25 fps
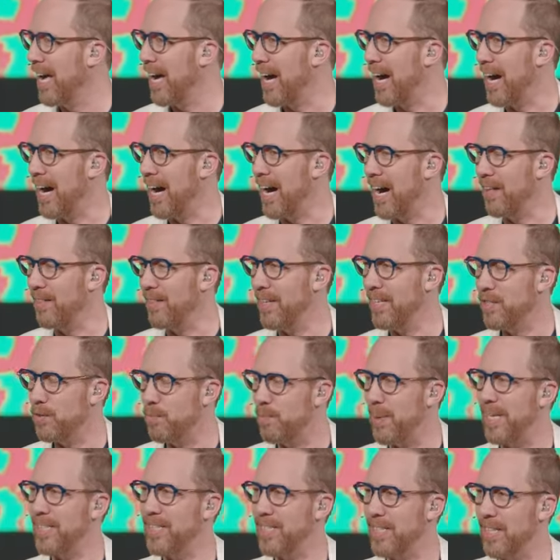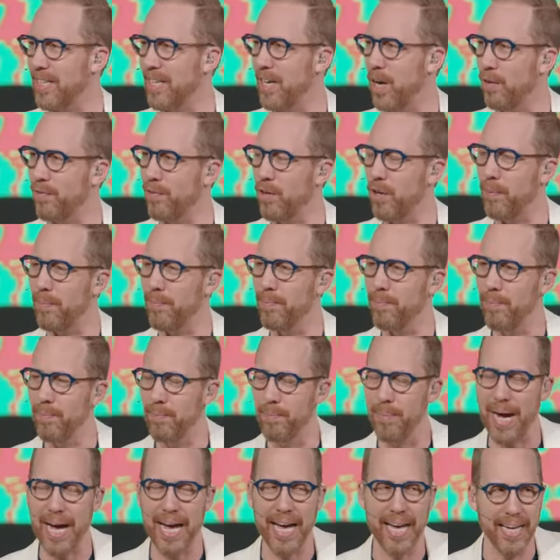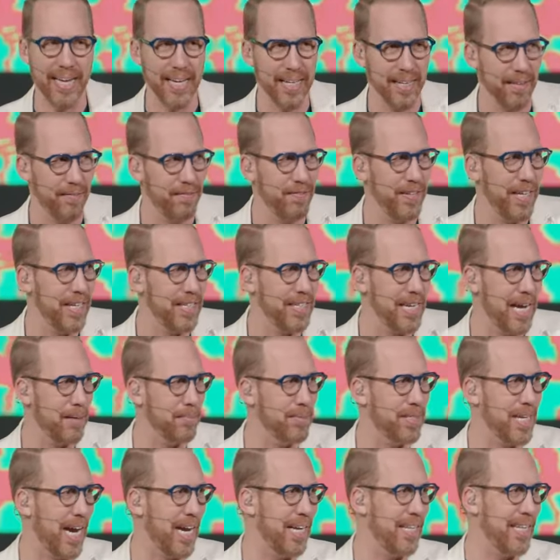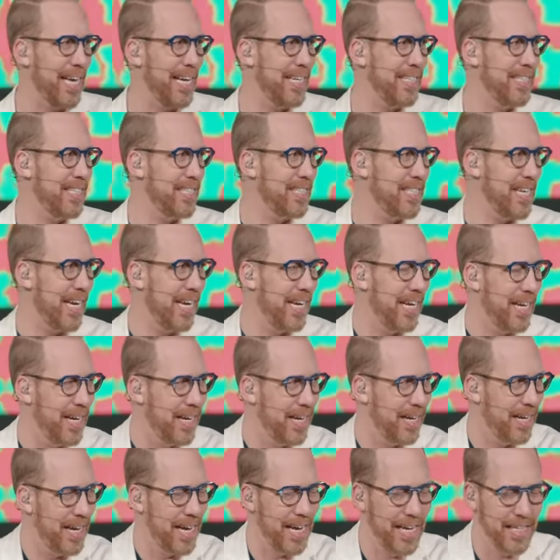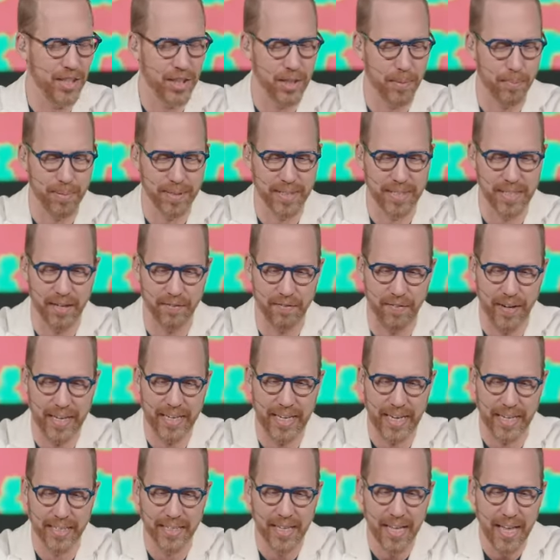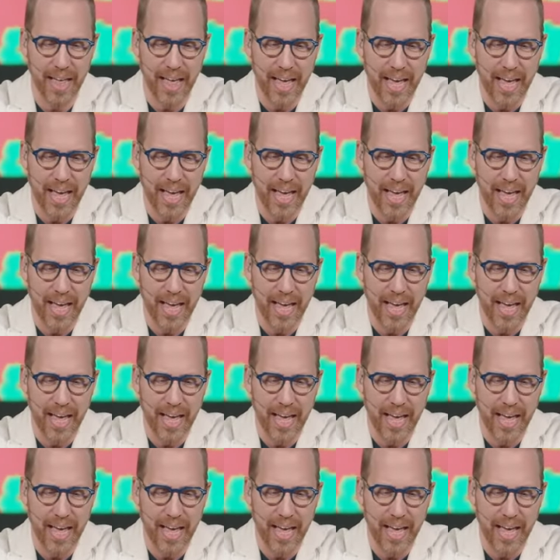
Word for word: uh, uh, it's basically over by Vietnam, Thailand, it's a, uh, Asia Pacific, and